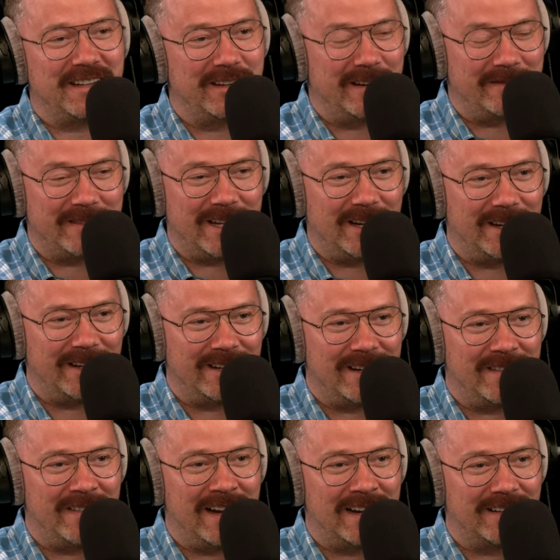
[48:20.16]
to go up there, yeah.
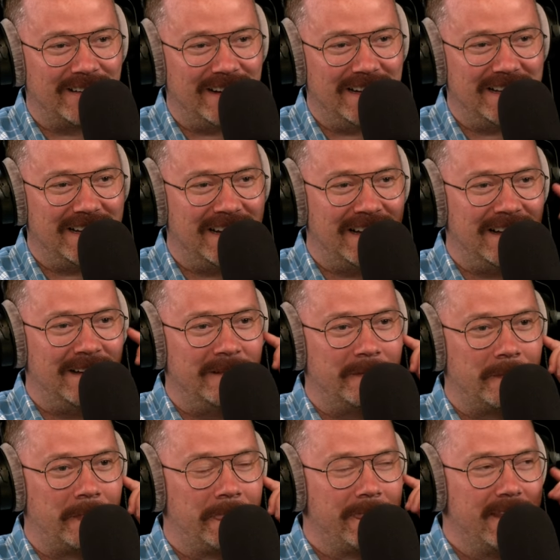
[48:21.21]
no matter what. Um,
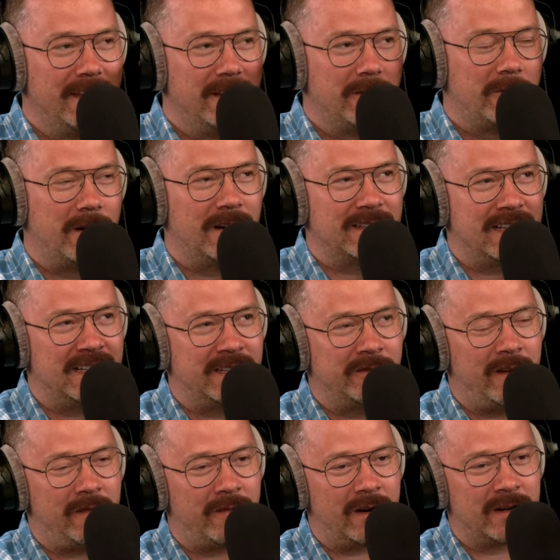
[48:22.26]
yeah. Whereas, like, the
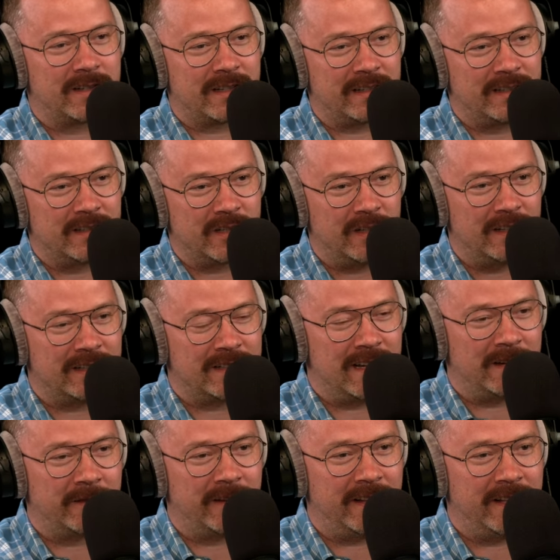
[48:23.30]
reverse isn't true. There's
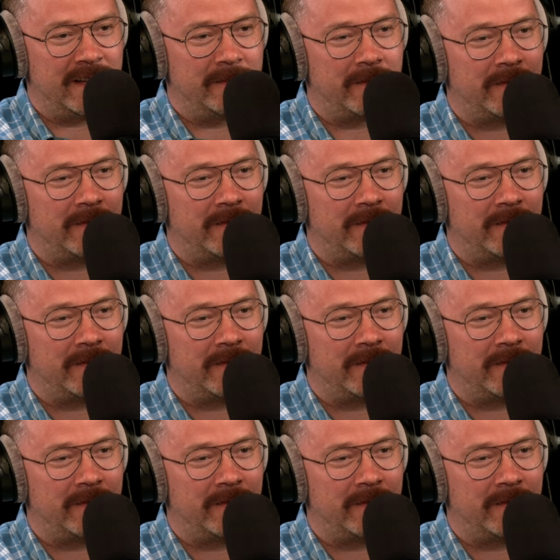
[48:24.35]
not really a